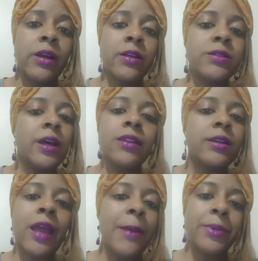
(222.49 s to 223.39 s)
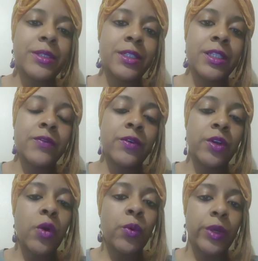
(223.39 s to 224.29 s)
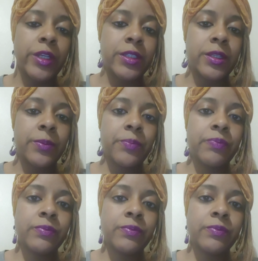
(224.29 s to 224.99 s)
Because nothing happens just for no reason.